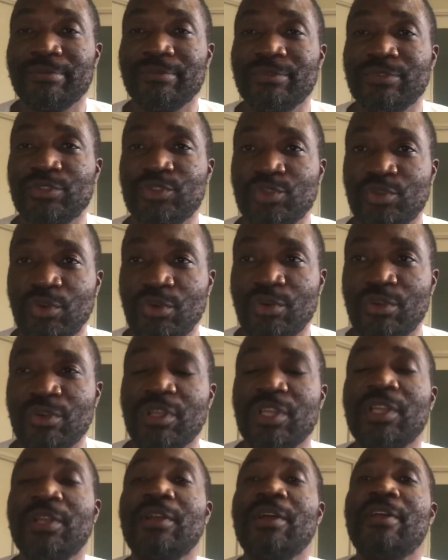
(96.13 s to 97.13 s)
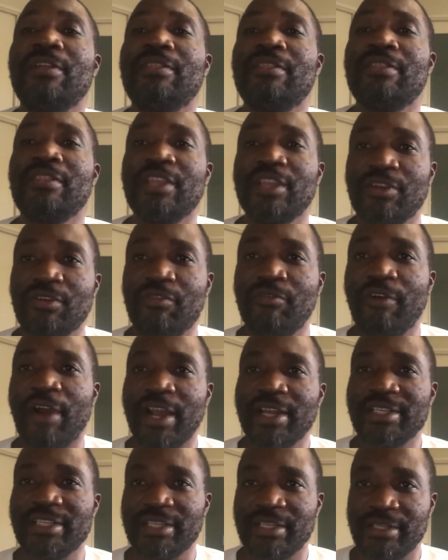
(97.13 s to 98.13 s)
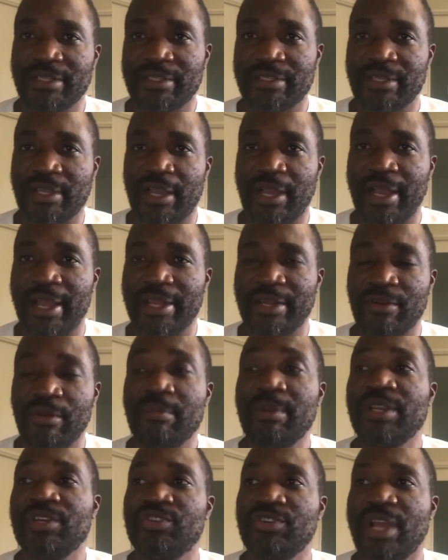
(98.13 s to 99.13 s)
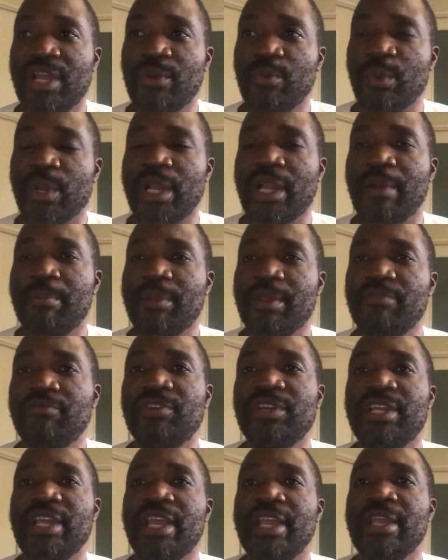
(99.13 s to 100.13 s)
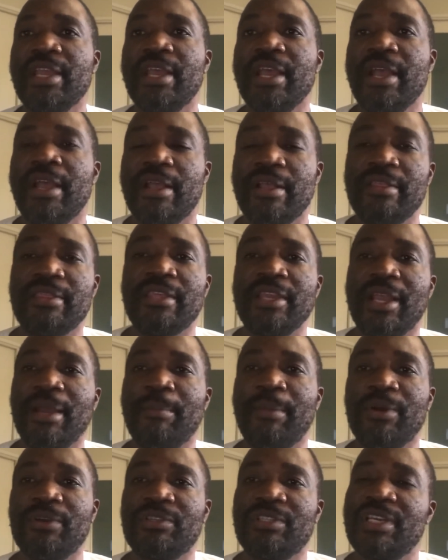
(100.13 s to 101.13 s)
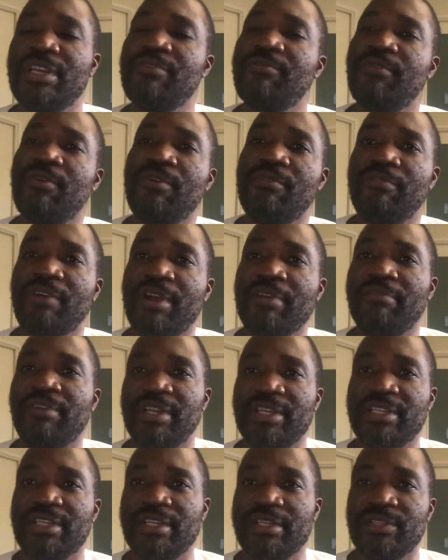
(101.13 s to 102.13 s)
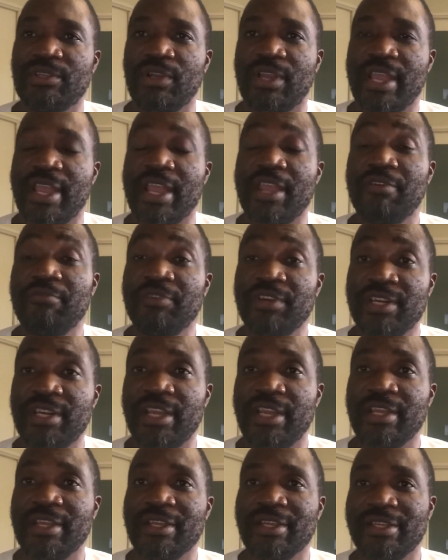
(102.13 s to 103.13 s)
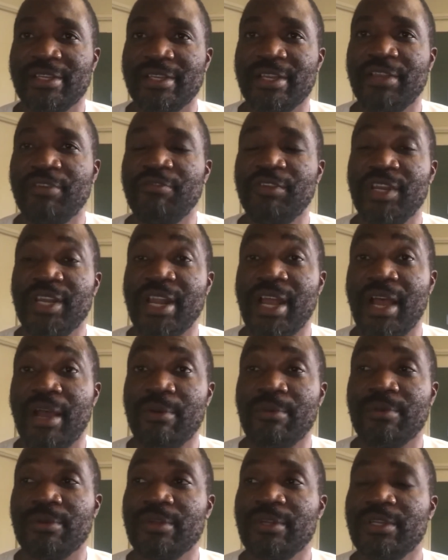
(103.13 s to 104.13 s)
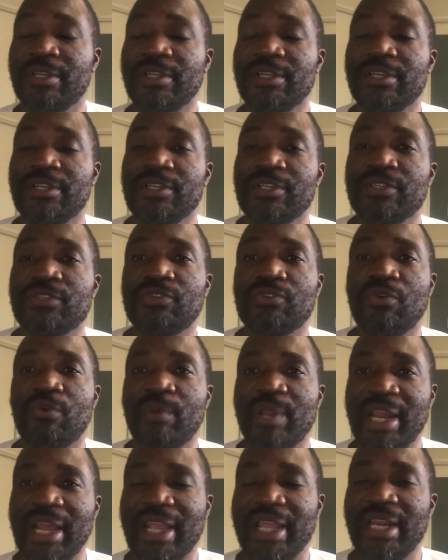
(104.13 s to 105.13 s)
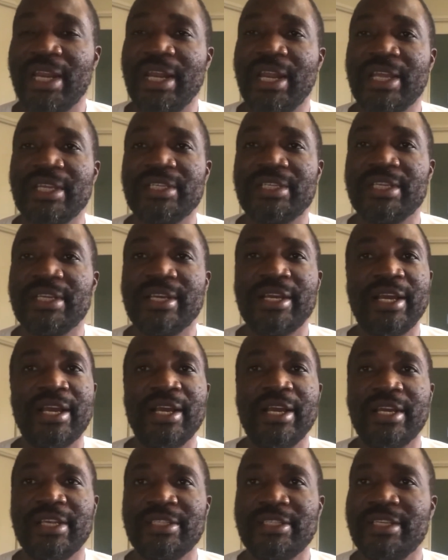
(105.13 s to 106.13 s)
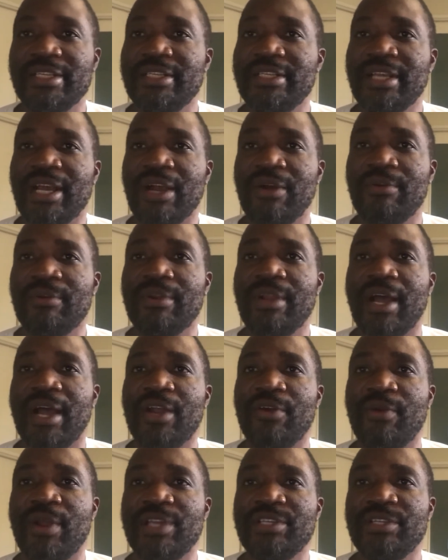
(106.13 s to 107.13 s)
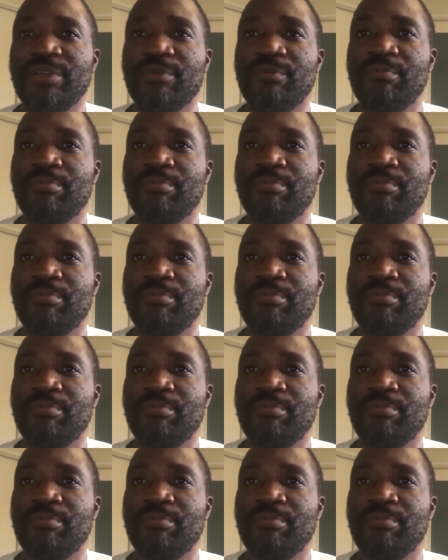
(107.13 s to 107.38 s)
So think of ideas. I normally try and wake up every day and think about three, four, five ideas every day, even now. So when I get an idea, I sit down, I write a,